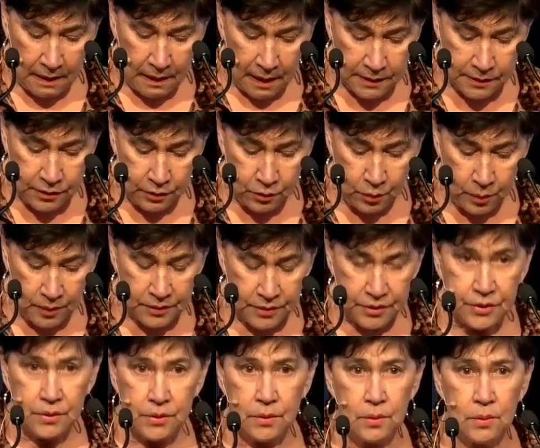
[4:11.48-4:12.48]
I do
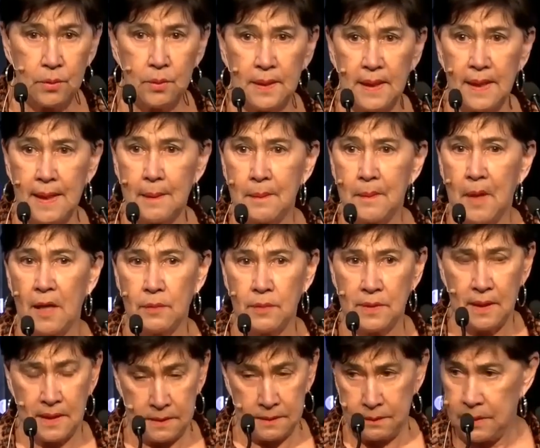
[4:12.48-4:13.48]
want to,
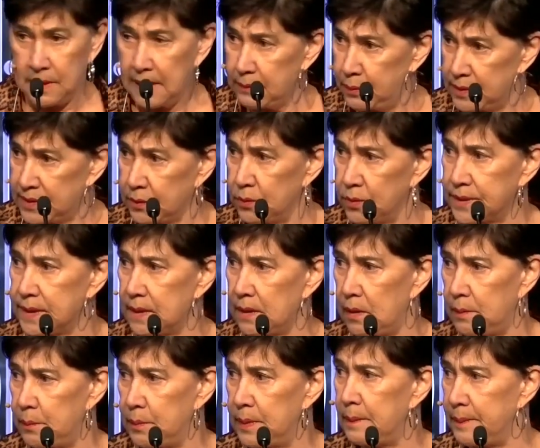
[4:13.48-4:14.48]
it was
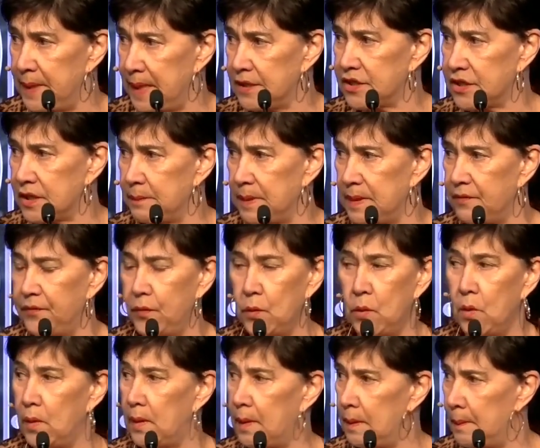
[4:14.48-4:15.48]
also mentioned
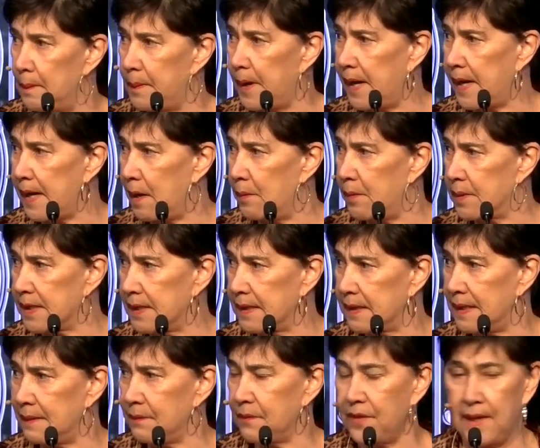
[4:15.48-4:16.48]
before by
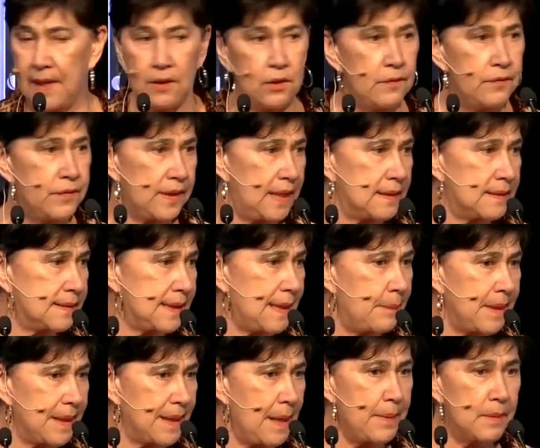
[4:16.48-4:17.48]
Awarangi, and thank you for that
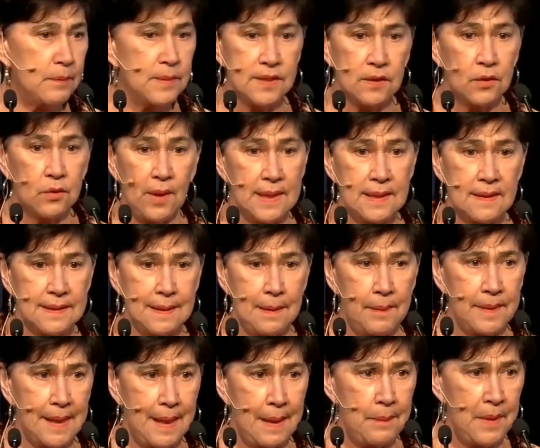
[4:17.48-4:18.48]
summing up. It was a great
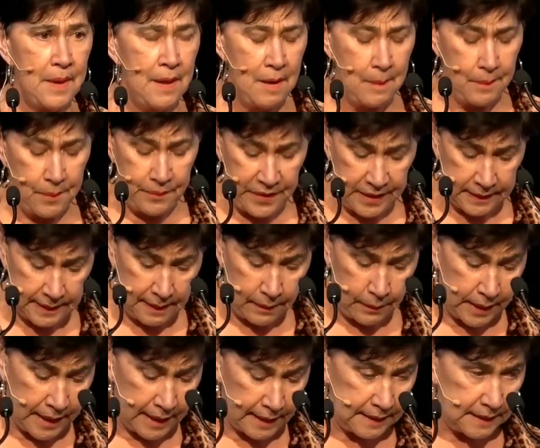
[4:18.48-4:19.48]
summing up that
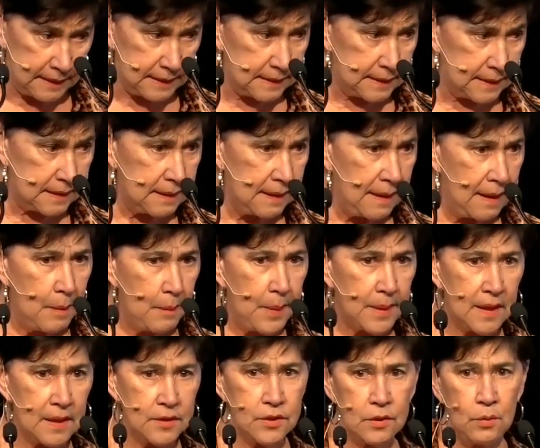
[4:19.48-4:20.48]
Awarangi did.
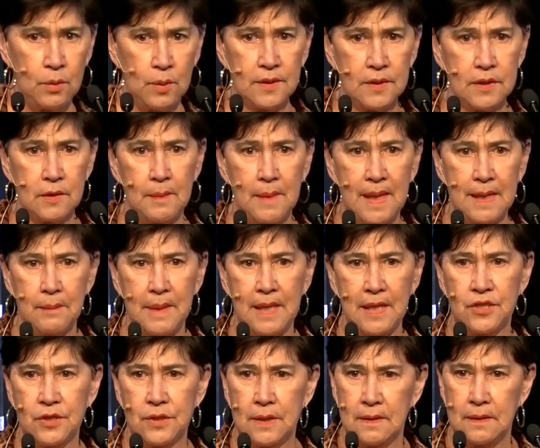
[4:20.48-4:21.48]
But I do want to make
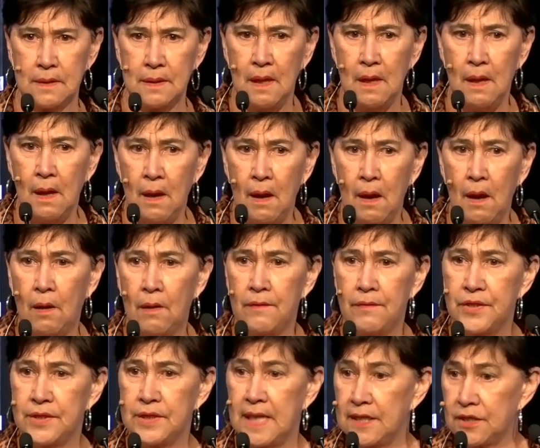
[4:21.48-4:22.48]
mention
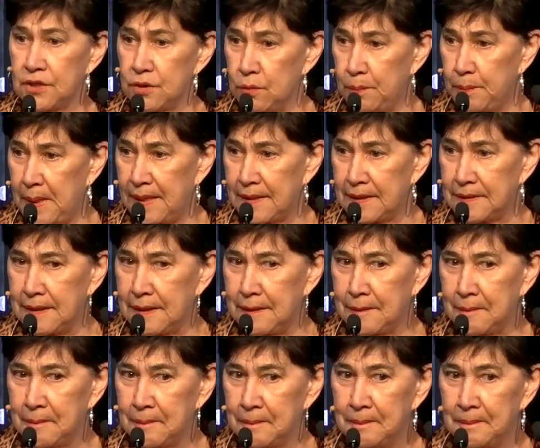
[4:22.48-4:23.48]
of the National
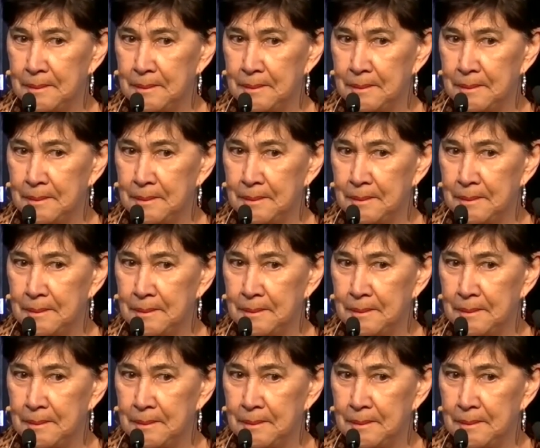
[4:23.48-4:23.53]
Party.